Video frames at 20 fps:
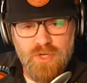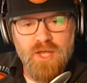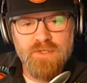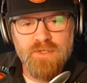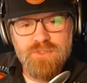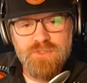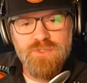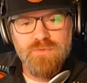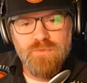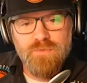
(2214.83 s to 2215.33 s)

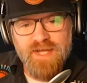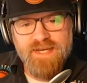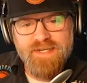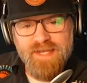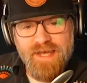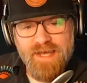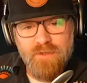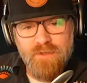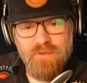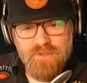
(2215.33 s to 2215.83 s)
like
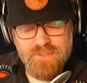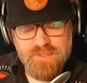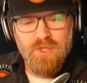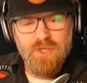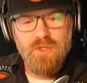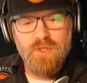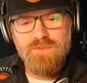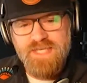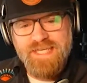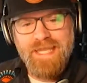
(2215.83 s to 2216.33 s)
treasure hunt
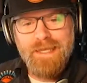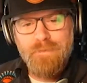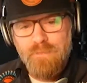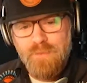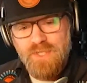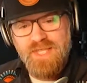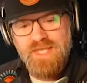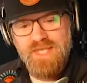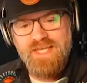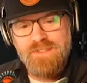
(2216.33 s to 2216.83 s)
right now
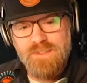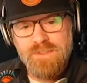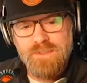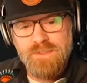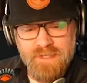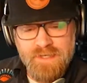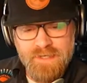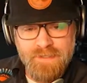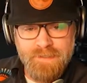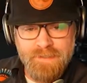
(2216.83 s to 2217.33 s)
that's all taking